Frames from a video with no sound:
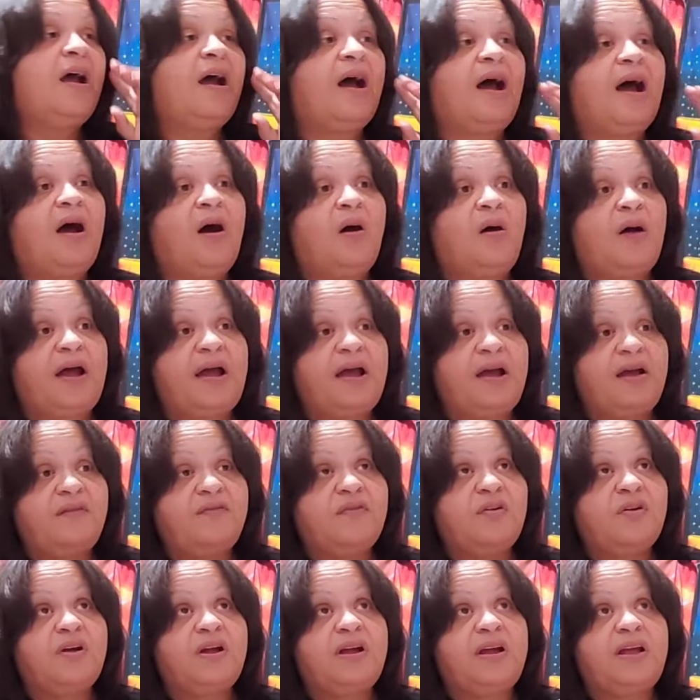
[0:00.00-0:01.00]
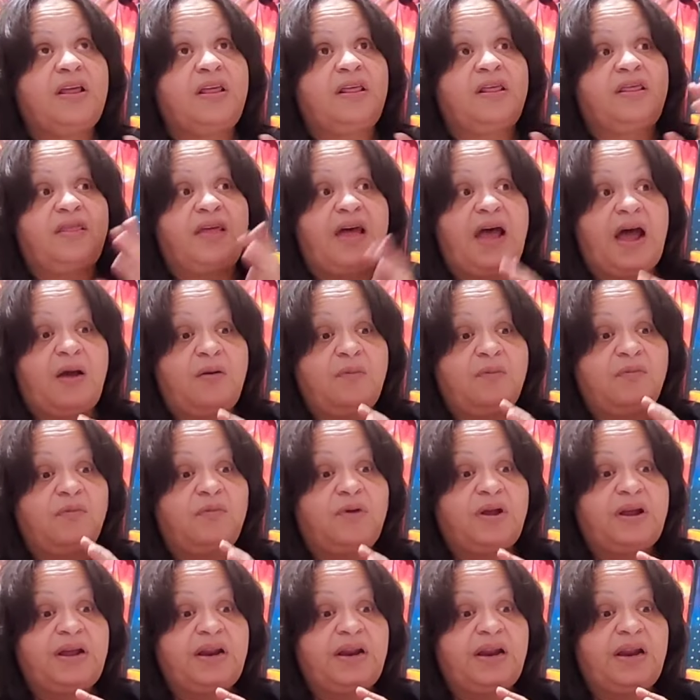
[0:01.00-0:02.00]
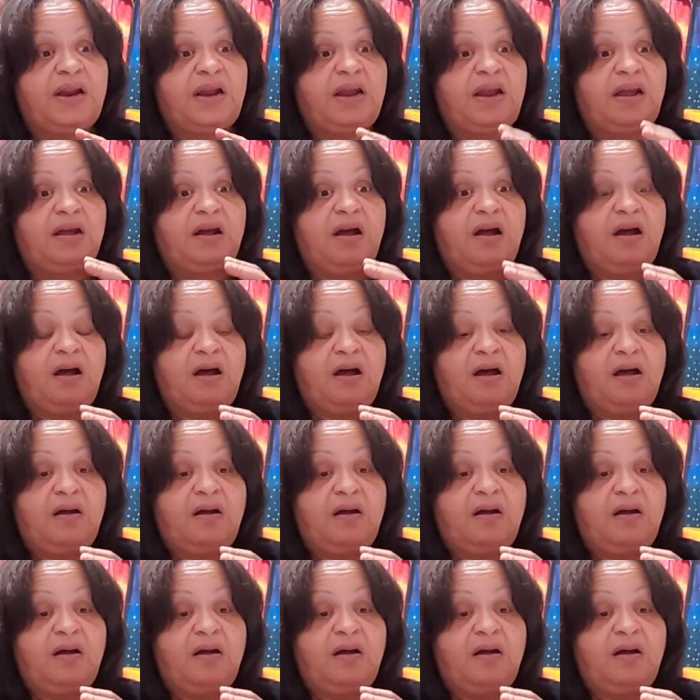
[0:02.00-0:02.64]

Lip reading: However, in that reading,